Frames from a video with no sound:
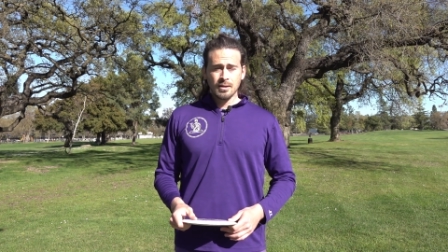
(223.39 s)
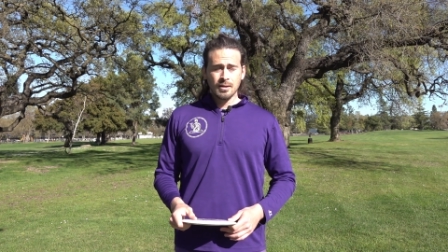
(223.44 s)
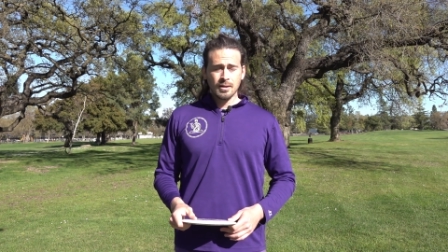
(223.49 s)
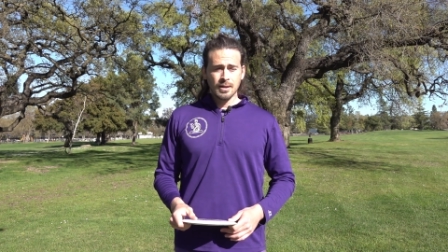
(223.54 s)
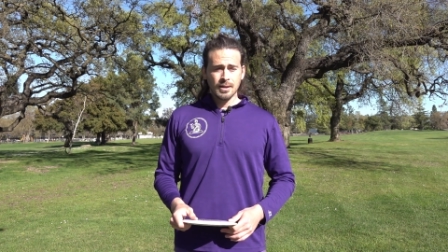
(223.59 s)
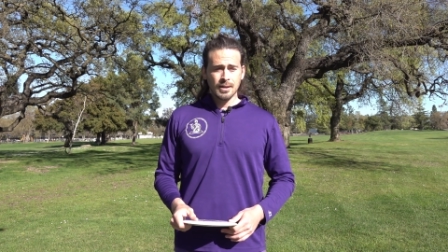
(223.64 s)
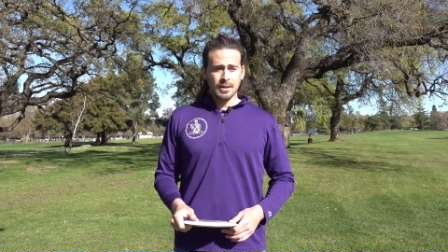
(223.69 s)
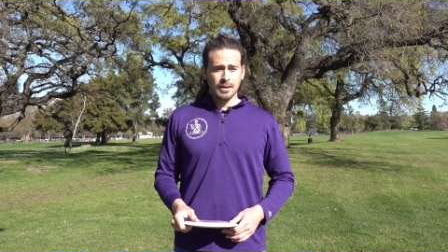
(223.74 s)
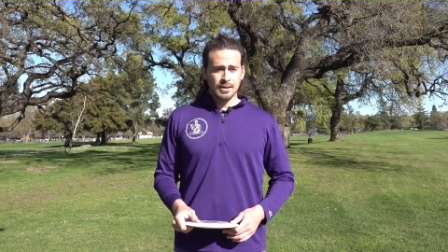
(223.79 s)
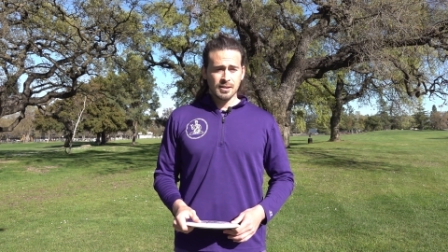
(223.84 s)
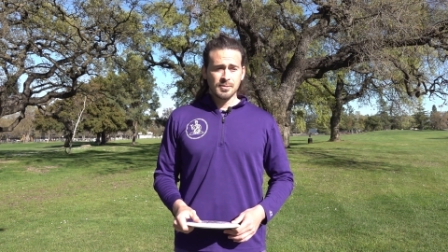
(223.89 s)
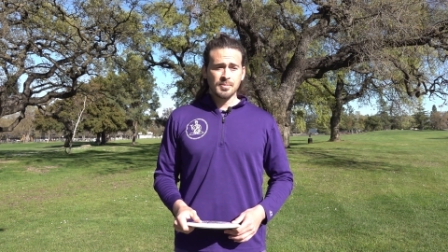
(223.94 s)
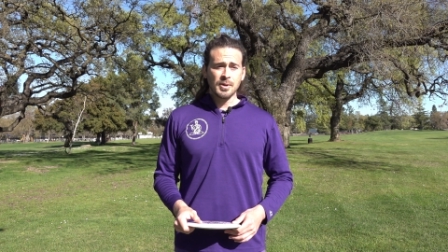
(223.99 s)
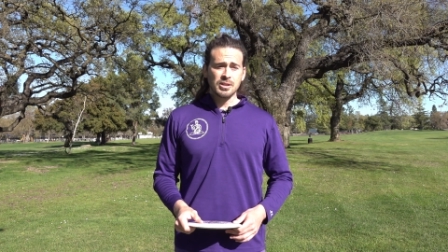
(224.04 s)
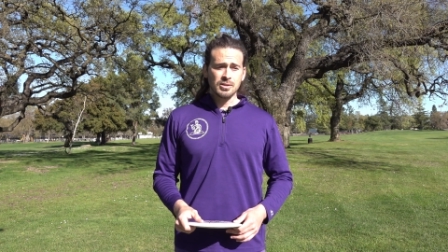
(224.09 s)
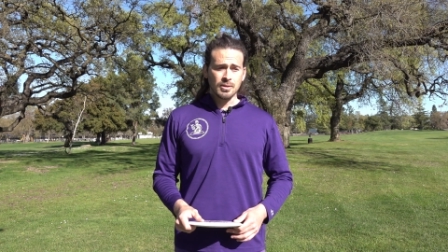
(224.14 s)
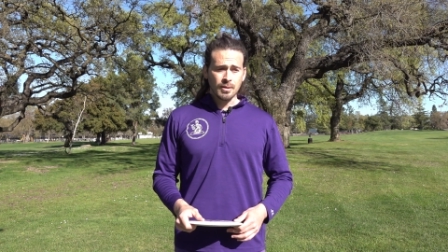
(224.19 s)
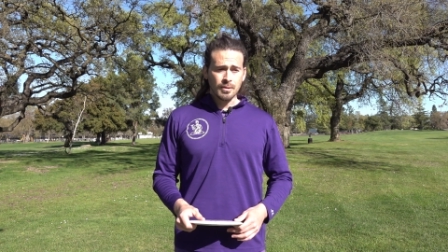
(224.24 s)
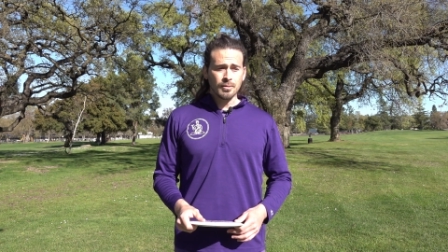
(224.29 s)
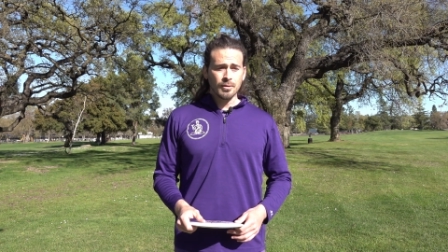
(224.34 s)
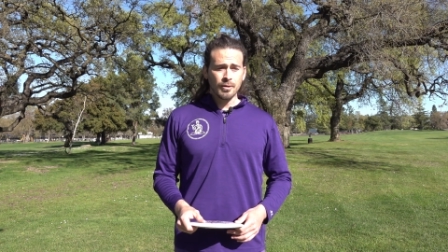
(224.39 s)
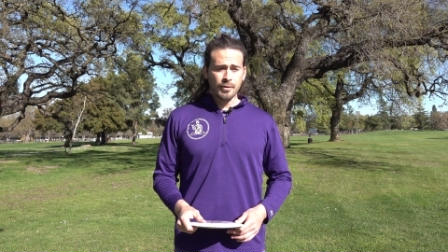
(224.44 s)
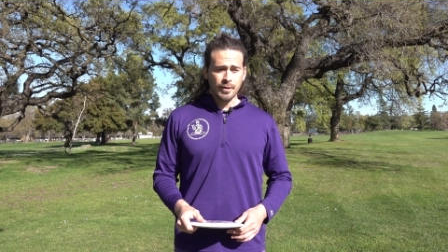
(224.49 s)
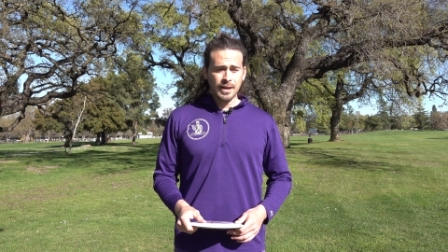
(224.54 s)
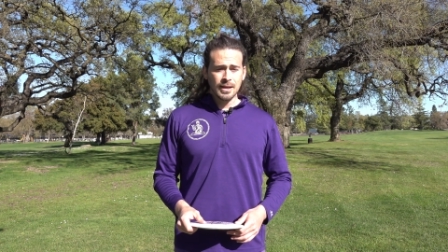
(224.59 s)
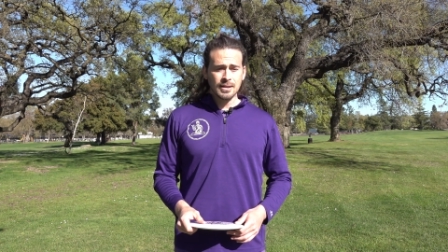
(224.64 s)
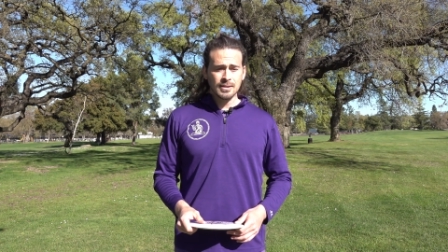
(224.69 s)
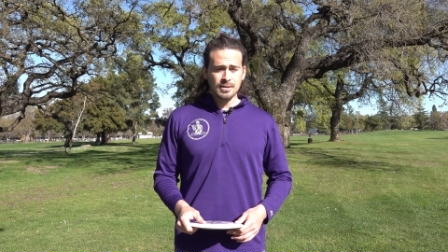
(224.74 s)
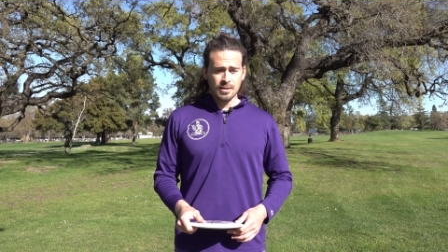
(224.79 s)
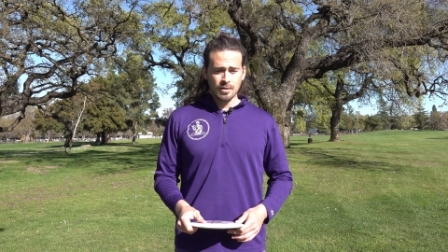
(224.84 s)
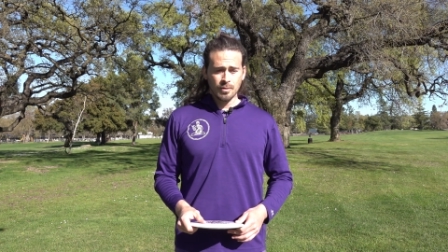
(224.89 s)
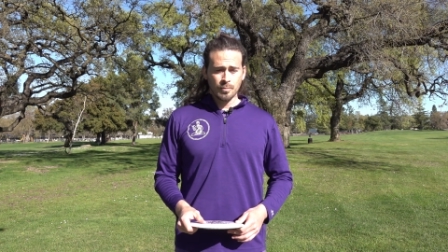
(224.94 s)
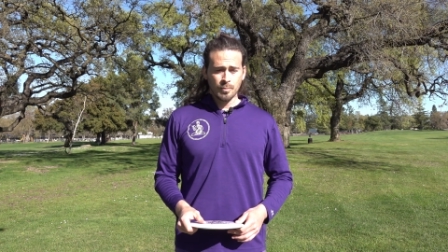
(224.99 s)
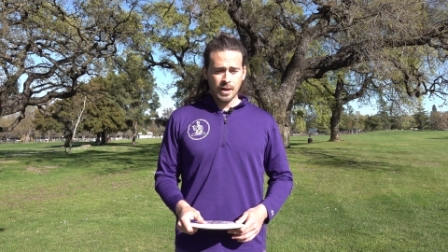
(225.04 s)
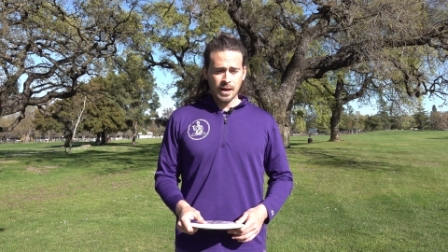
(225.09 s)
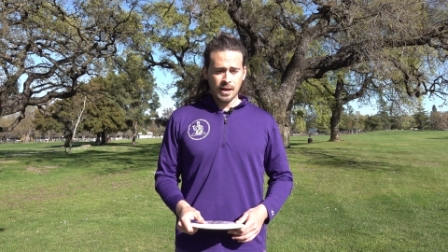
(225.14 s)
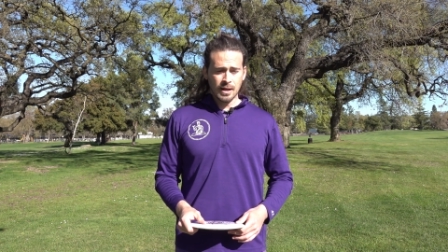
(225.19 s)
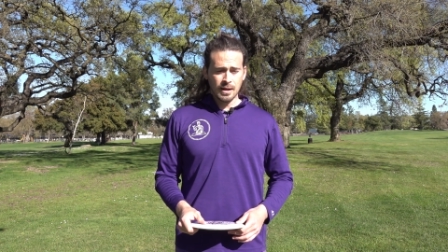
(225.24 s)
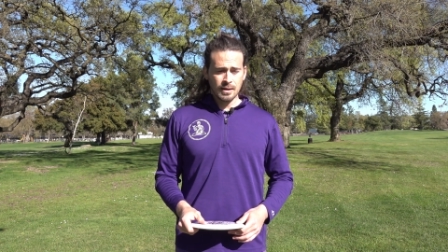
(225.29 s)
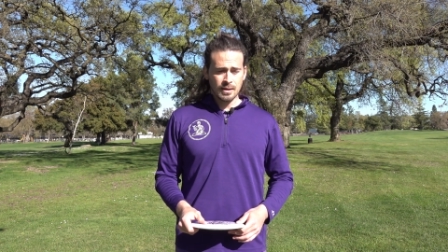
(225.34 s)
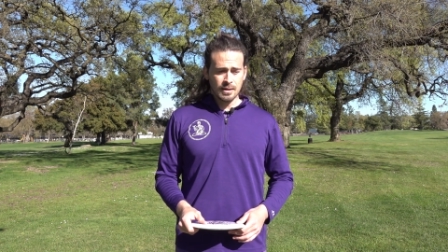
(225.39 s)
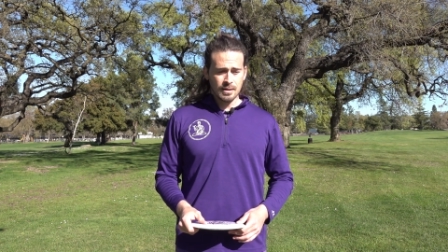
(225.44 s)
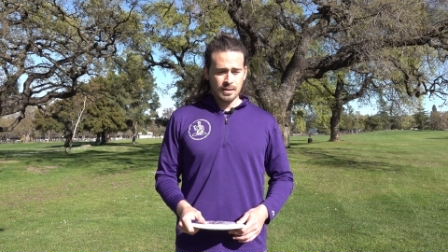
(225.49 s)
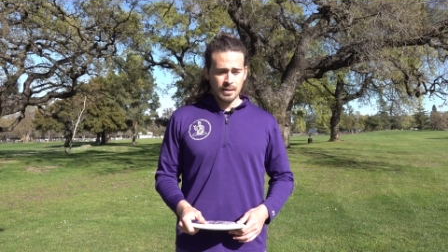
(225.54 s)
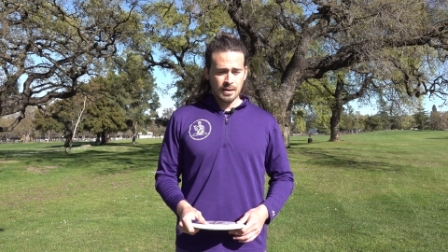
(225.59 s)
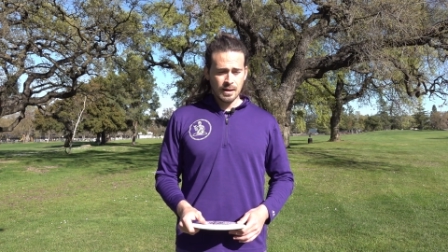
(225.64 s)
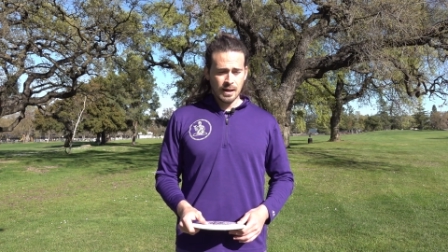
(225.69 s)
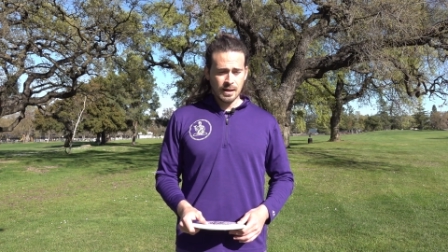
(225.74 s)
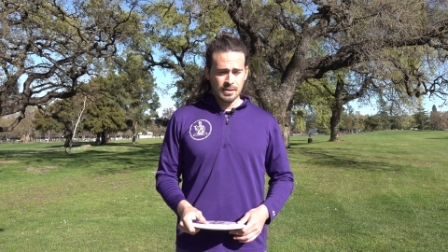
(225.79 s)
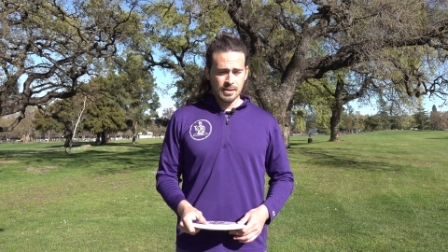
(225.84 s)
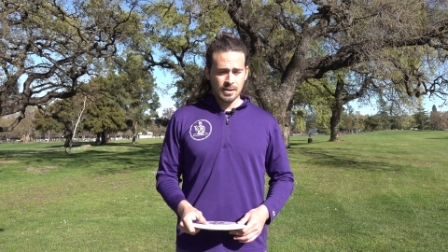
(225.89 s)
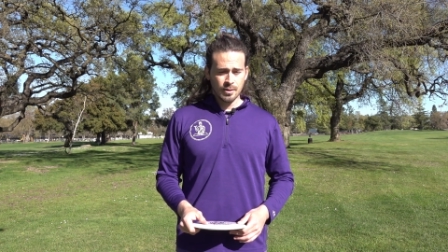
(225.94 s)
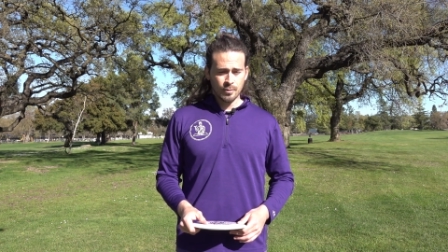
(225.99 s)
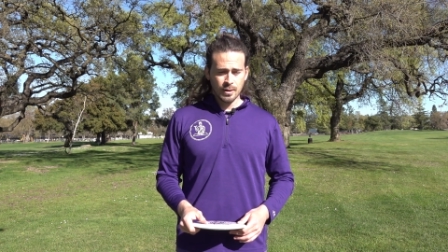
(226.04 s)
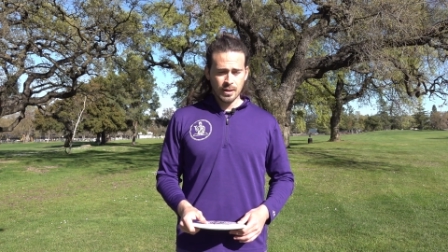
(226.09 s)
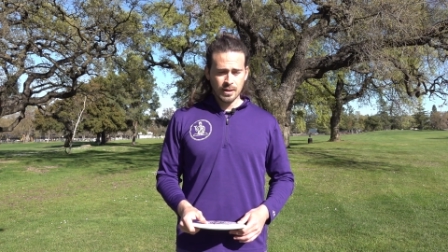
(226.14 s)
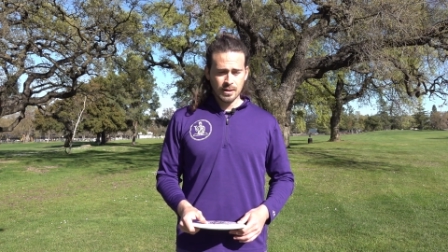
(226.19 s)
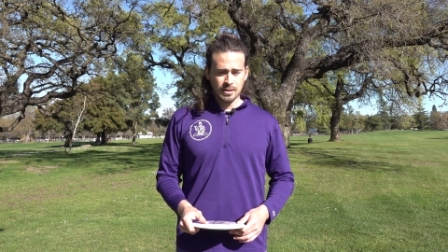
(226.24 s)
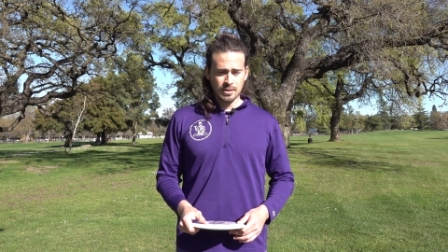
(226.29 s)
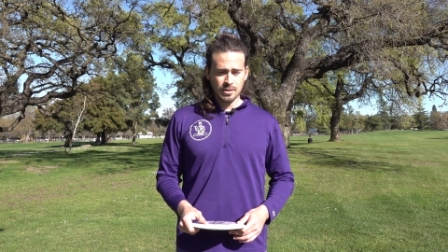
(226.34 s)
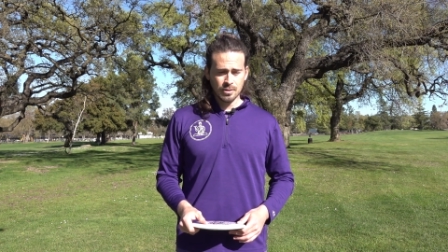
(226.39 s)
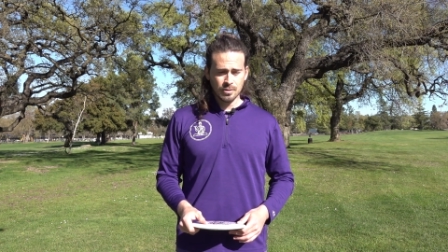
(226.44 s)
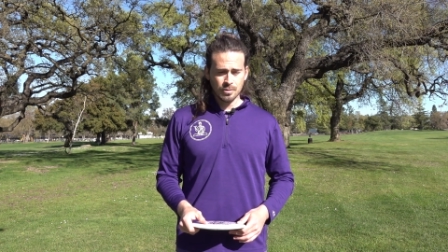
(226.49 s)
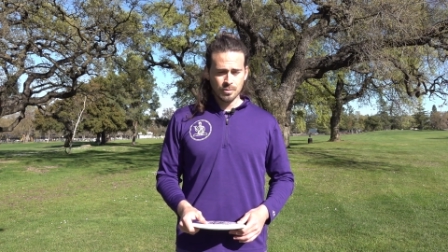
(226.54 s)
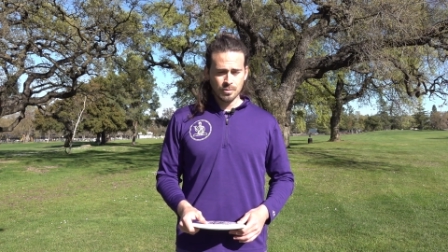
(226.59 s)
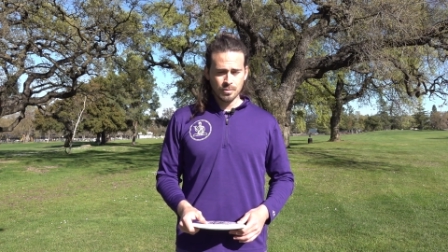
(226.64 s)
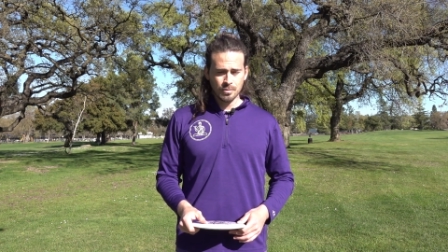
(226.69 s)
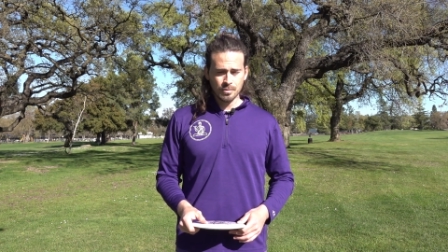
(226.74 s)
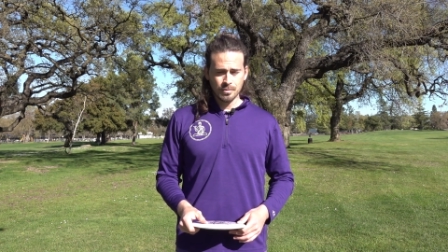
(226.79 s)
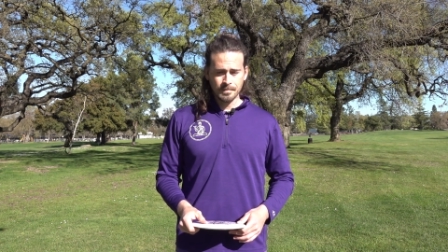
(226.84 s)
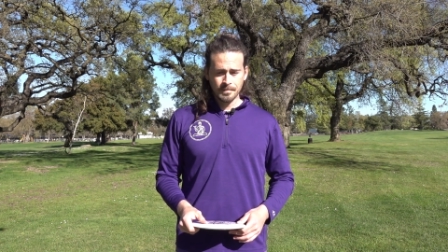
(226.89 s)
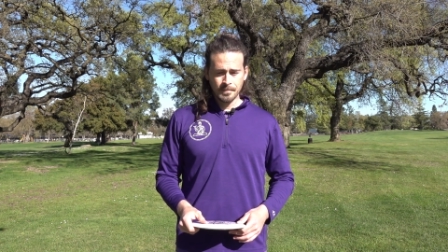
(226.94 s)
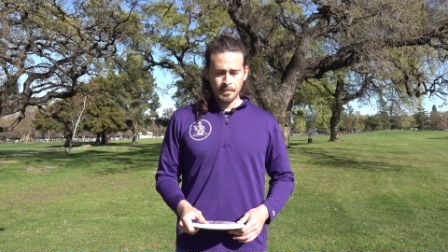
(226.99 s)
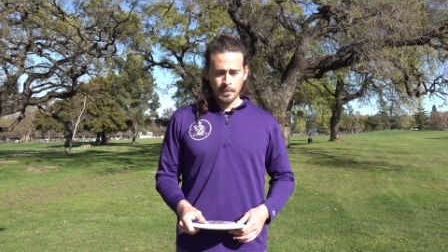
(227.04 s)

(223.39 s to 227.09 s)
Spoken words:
especially throwing into the wind. It's going to,